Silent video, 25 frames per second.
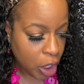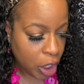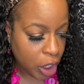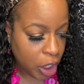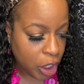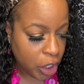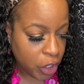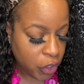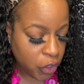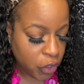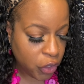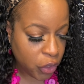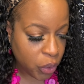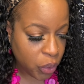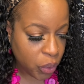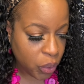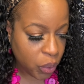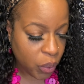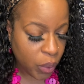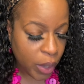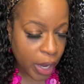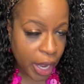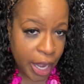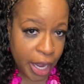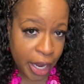And
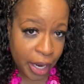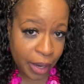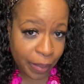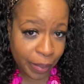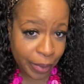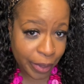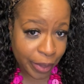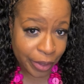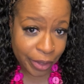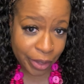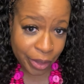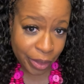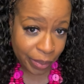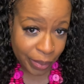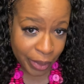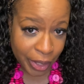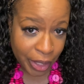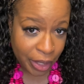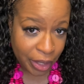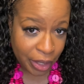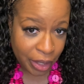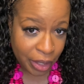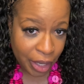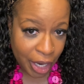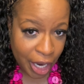so I
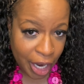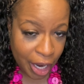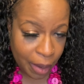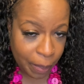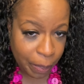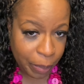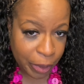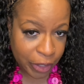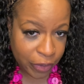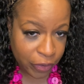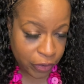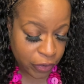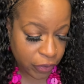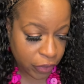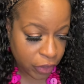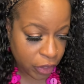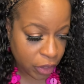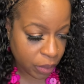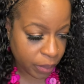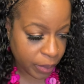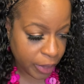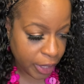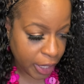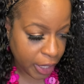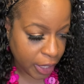purchased a
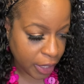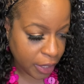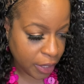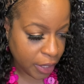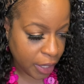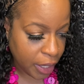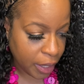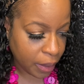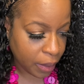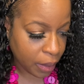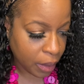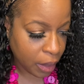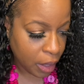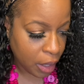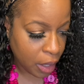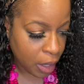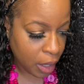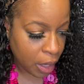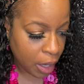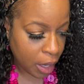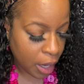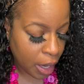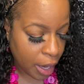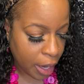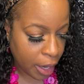
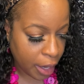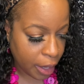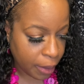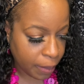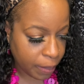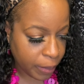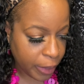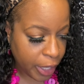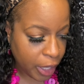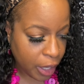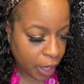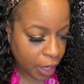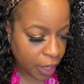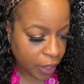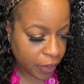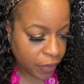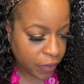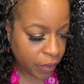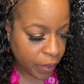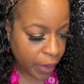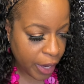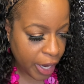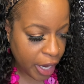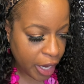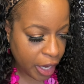3XL. They
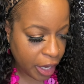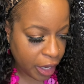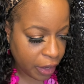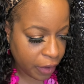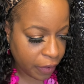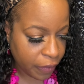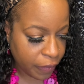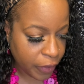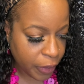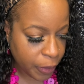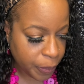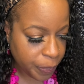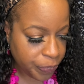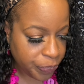also have,